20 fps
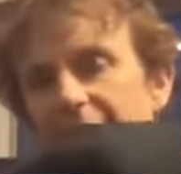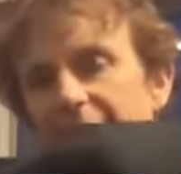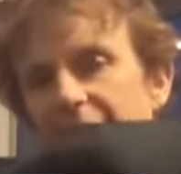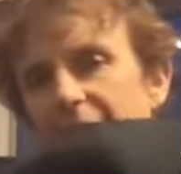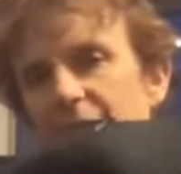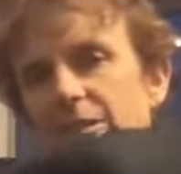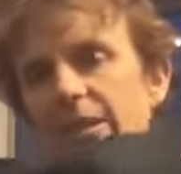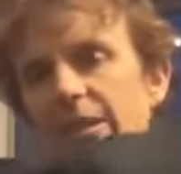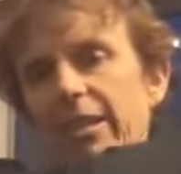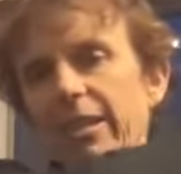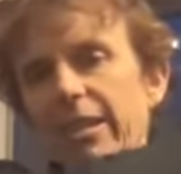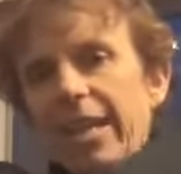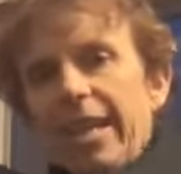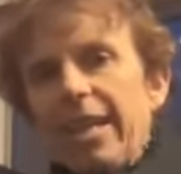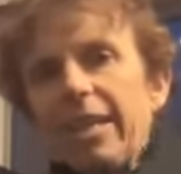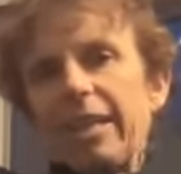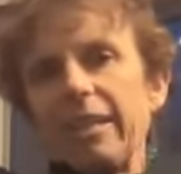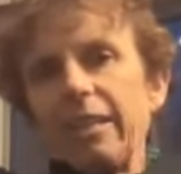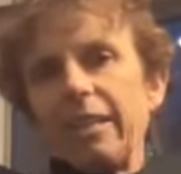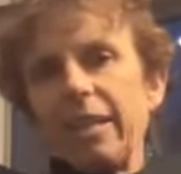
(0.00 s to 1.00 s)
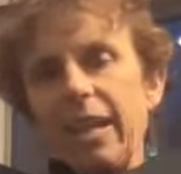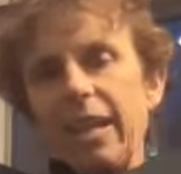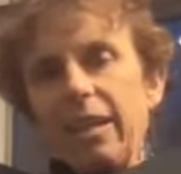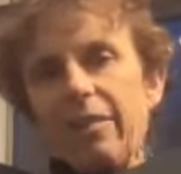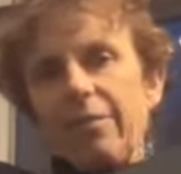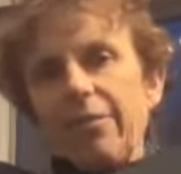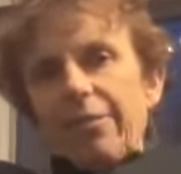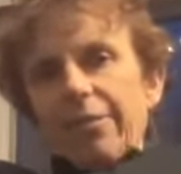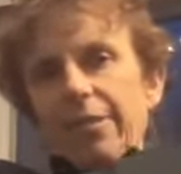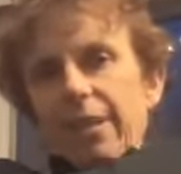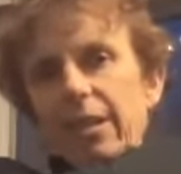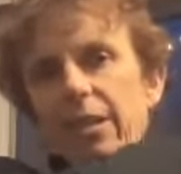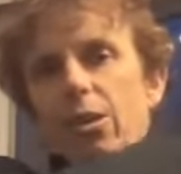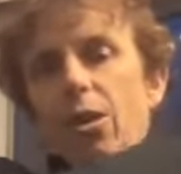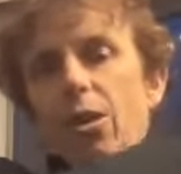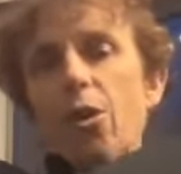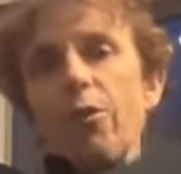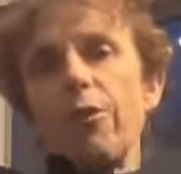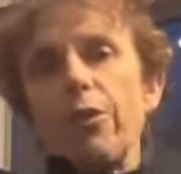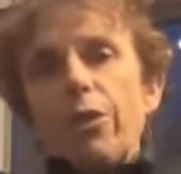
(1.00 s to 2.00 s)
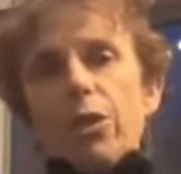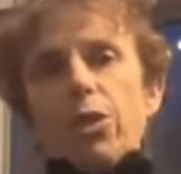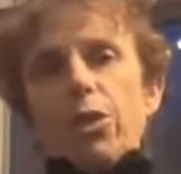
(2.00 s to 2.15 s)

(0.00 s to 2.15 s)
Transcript: And you can take it kind of over the